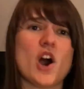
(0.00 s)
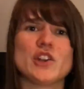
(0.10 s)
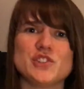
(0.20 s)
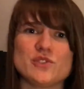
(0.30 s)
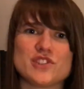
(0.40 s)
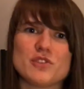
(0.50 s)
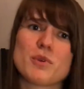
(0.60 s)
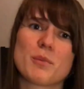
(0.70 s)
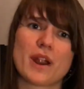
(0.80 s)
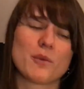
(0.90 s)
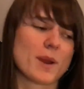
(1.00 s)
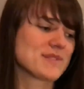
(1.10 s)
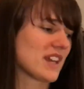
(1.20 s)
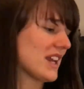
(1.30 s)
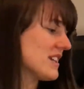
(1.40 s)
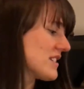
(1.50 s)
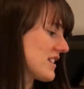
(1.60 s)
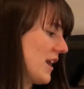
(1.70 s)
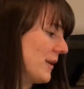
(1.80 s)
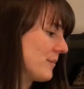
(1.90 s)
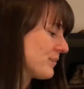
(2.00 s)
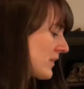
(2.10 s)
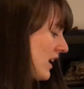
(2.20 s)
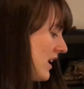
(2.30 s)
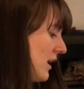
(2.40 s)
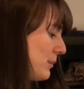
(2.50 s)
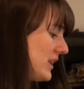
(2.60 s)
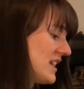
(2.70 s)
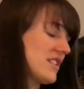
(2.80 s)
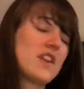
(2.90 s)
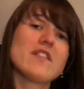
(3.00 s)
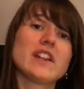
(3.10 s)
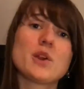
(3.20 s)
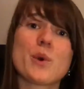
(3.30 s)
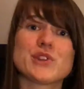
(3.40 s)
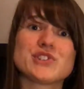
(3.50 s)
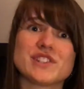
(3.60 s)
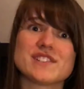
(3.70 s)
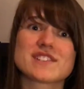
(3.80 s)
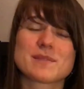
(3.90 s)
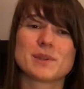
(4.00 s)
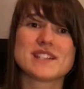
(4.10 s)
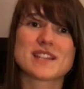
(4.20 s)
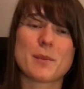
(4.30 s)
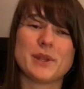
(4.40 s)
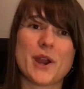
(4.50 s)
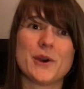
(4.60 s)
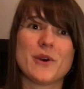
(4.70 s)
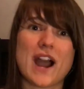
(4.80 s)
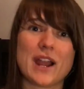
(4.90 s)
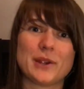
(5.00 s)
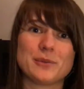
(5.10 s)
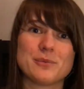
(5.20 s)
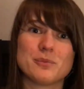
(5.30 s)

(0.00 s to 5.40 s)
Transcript: on YouTube or my website. So please, if you have any questions, please let me know. I